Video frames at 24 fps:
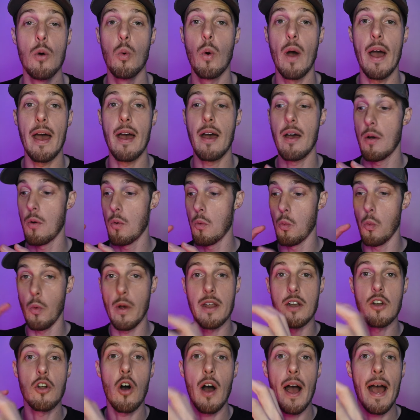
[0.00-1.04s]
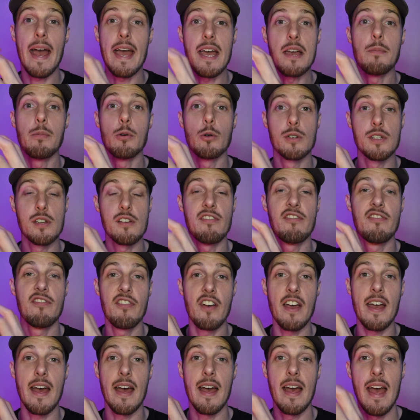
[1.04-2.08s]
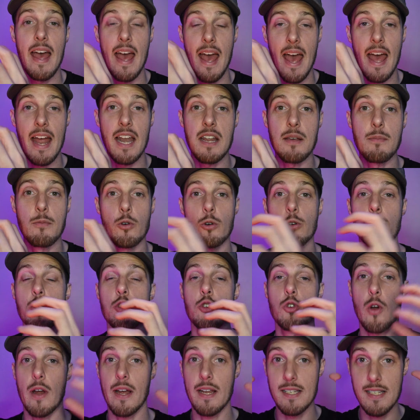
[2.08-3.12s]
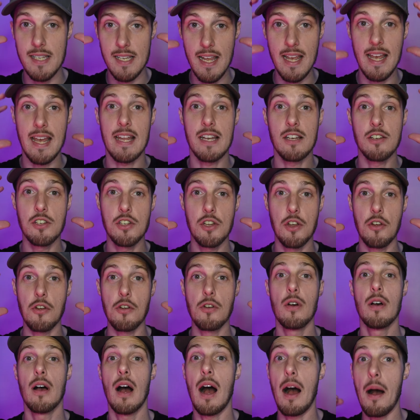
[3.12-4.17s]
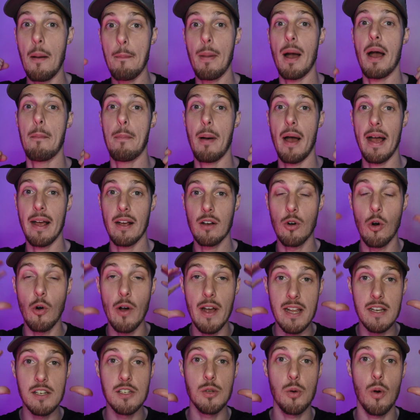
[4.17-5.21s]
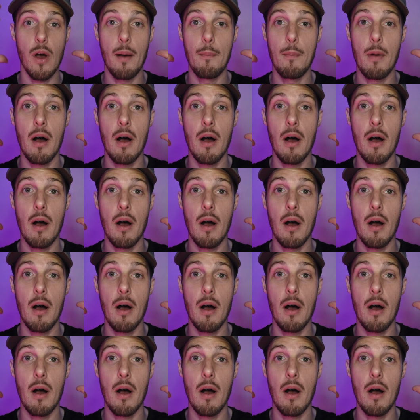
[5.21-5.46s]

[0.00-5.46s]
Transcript: where we're not able to fit any more stress into our backpack or into our